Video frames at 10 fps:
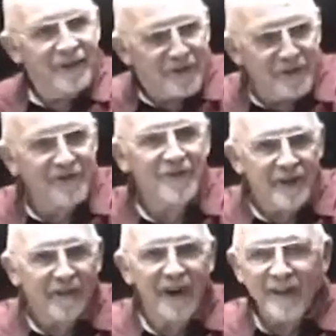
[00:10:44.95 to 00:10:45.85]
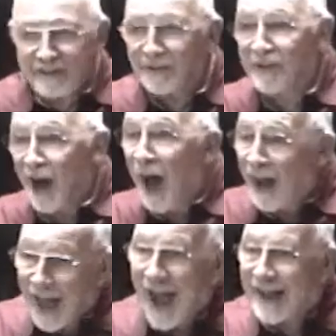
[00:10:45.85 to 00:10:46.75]
through the grace of
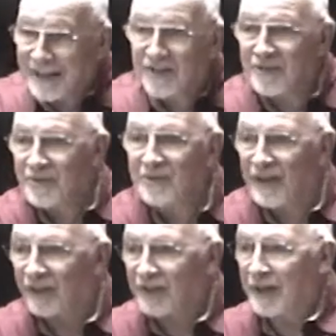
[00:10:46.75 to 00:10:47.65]
God, I can do this.